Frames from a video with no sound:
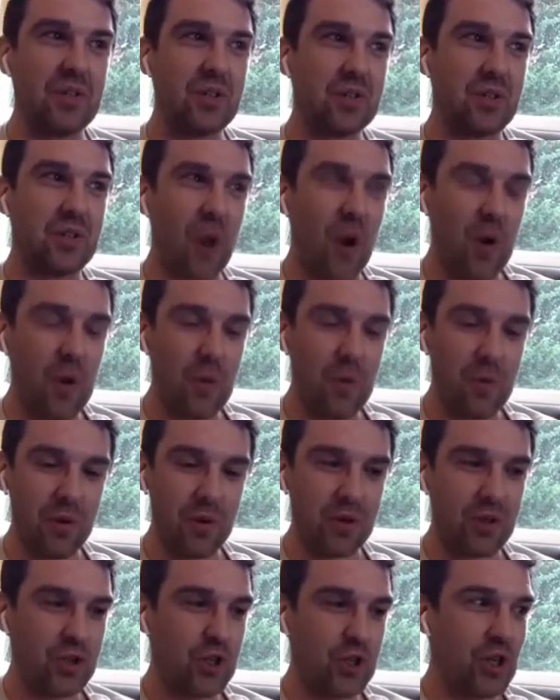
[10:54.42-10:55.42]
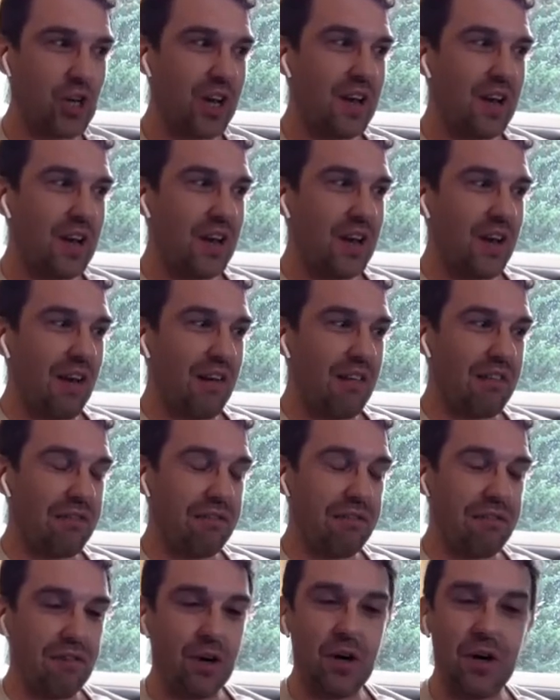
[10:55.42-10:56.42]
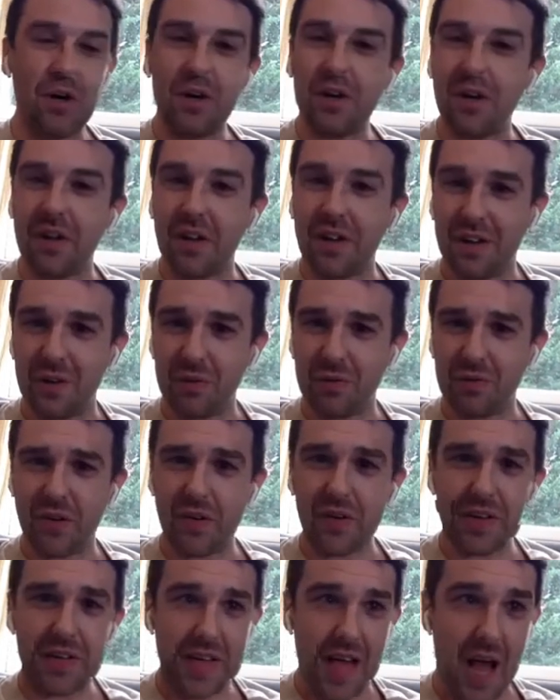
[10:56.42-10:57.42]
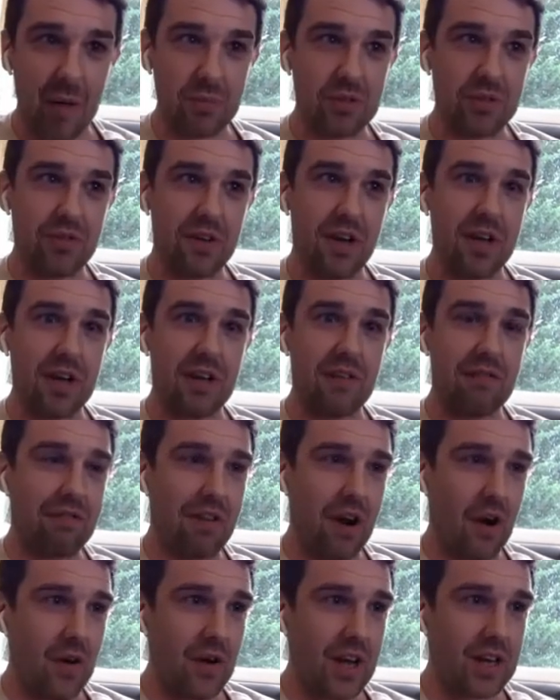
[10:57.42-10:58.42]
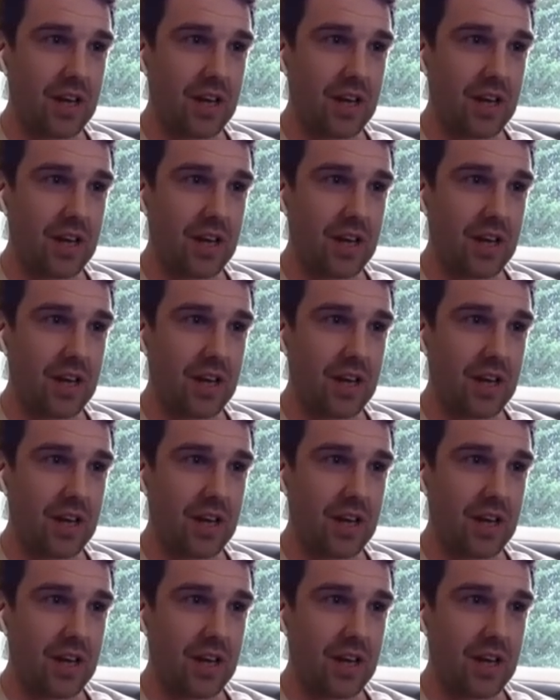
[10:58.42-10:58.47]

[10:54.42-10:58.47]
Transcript: so much fun, and it was very captivating, very